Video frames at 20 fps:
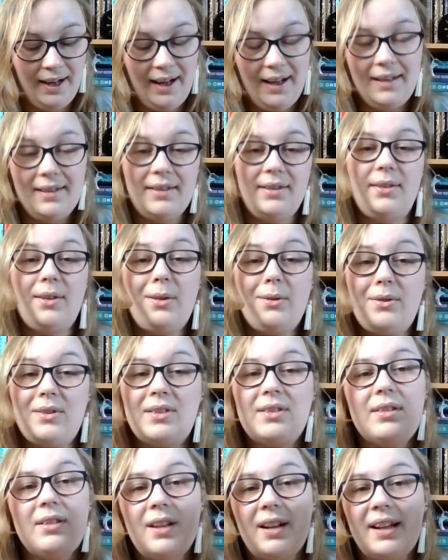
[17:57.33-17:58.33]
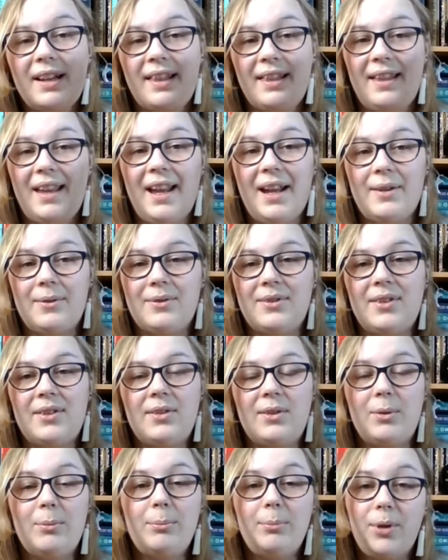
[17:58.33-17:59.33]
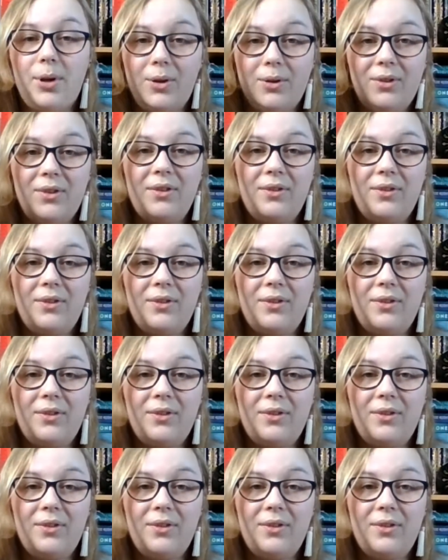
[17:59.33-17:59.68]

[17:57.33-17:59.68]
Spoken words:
and so does Ninth House. So both